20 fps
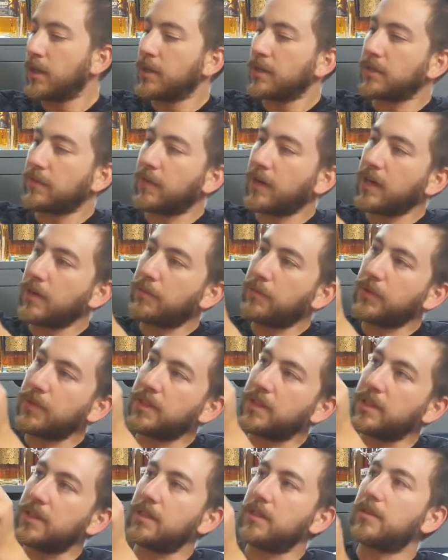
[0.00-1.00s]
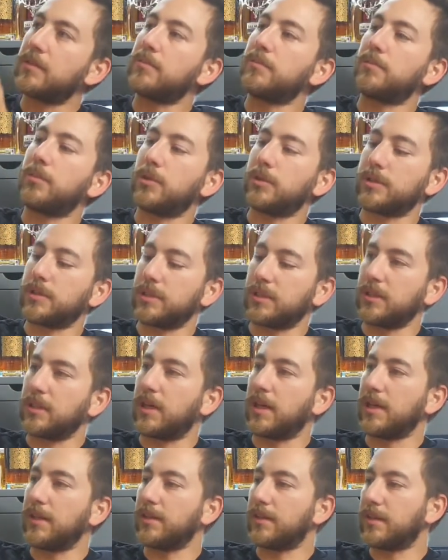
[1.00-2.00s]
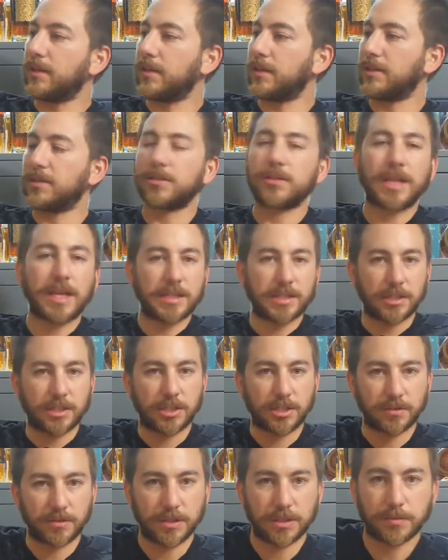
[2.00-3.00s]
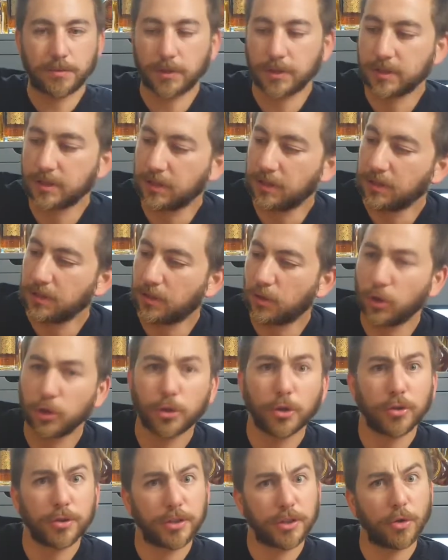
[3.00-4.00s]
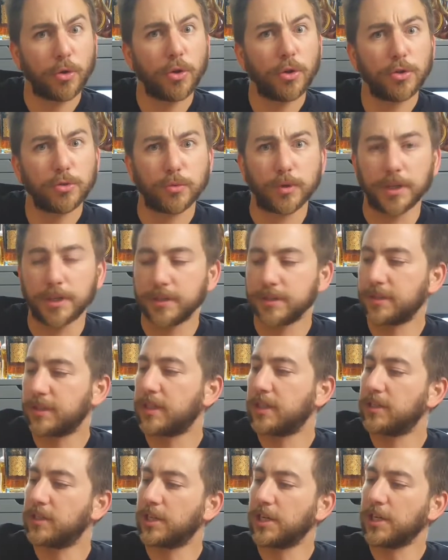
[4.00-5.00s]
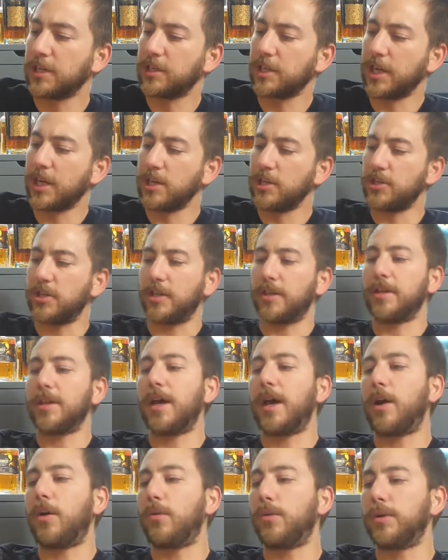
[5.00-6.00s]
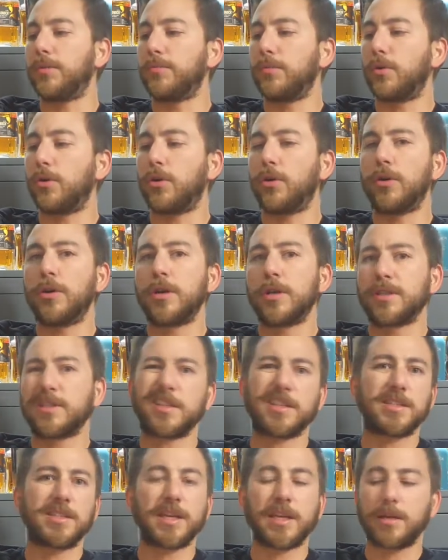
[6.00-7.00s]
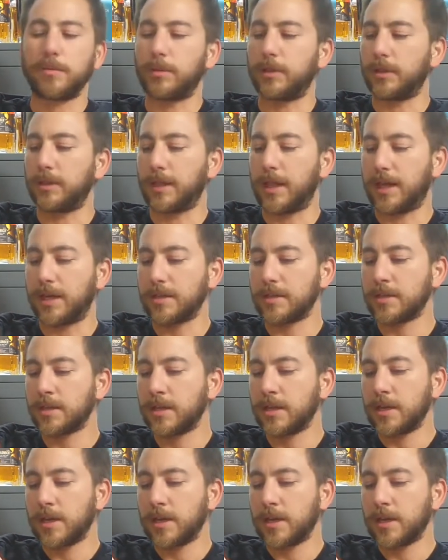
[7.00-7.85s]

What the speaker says: It's a very pretty bottle. I think it's classic Chivas bottle, although the old ones, they changed it now with more sustainable glass.